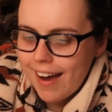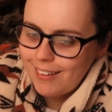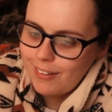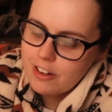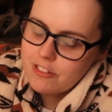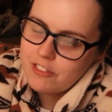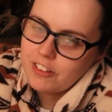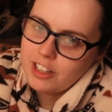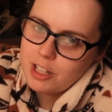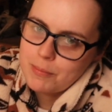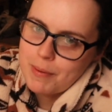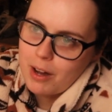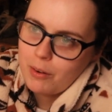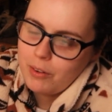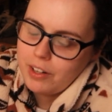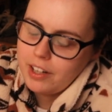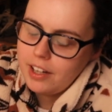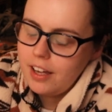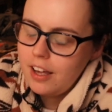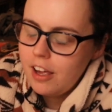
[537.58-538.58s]
feel about
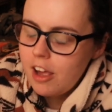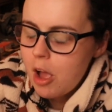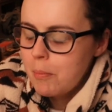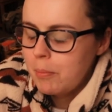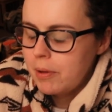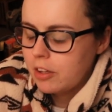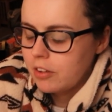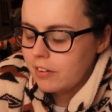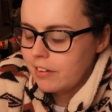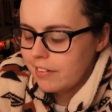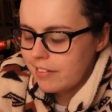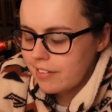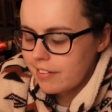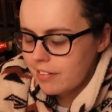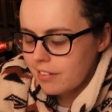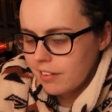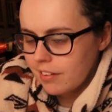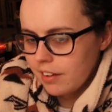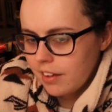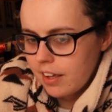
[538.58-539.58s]
it,
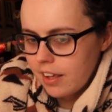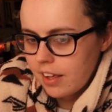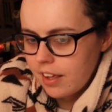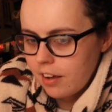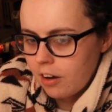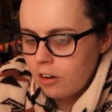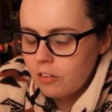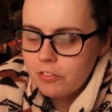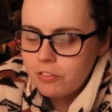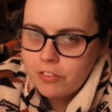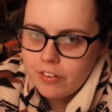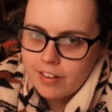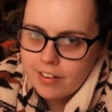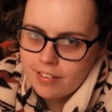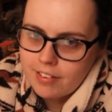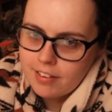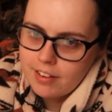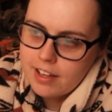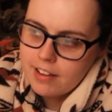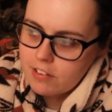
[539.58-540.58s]
because
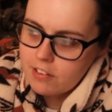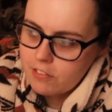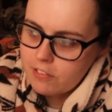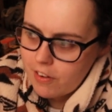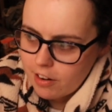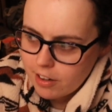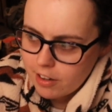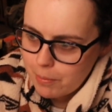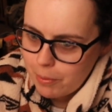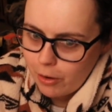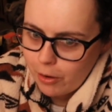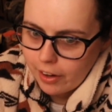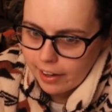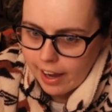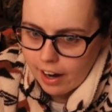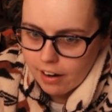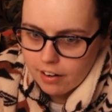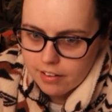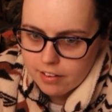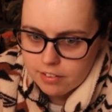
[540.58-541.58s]
obviously he's a very important
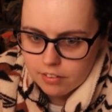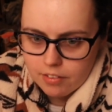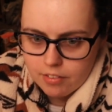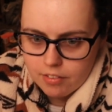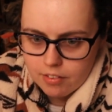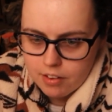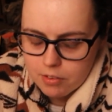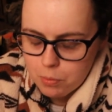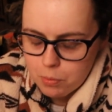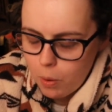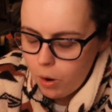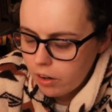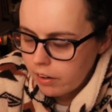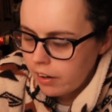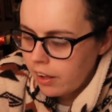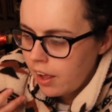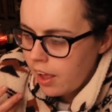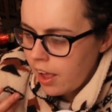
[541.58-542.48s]
character in season 1.